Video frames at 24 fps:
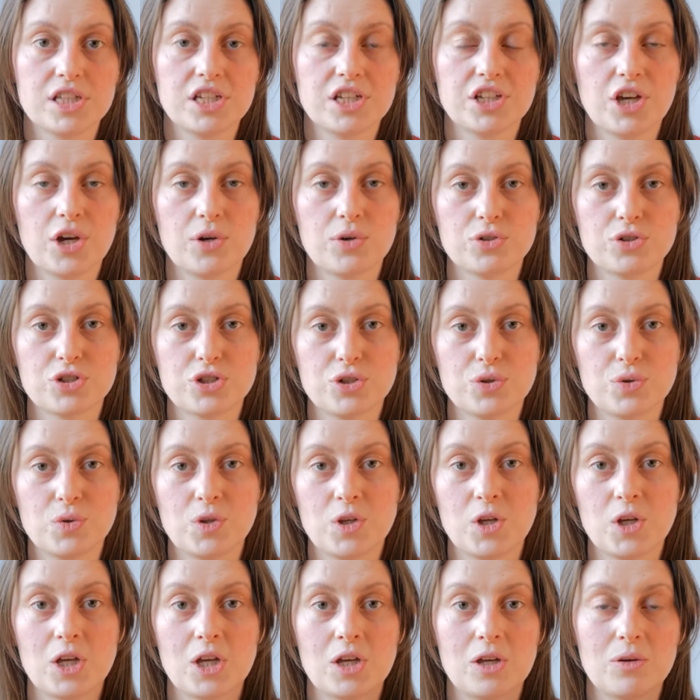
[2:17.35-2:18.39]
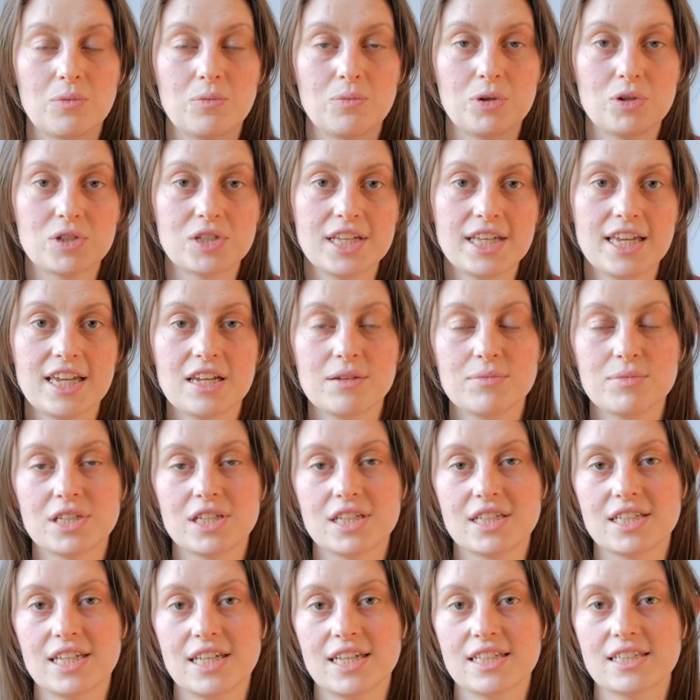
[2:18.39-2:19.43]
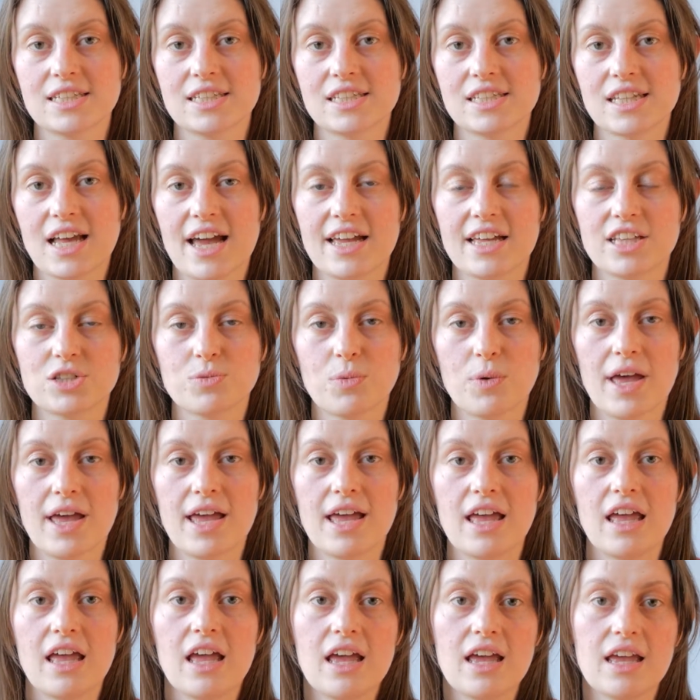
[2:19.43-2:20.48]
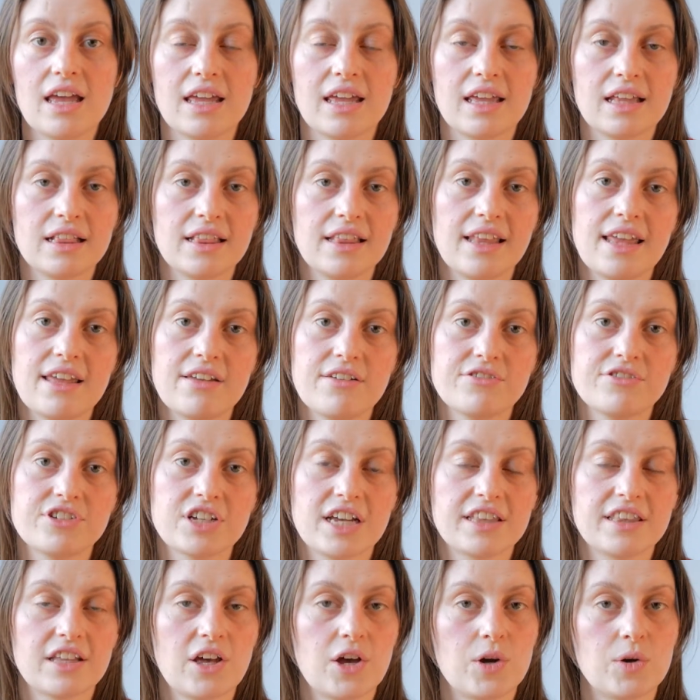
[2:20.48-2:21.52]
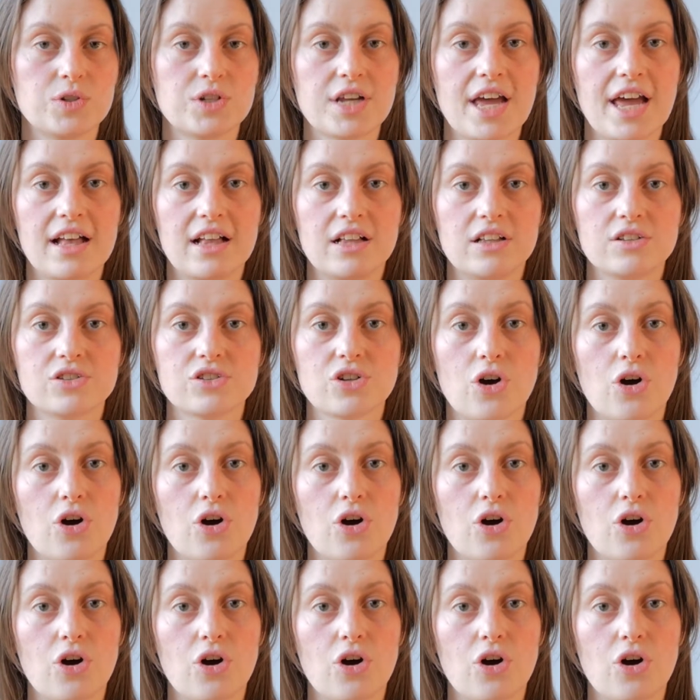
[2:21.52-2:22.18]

he goes to the museums, he sees the sites where he lived and the hotels,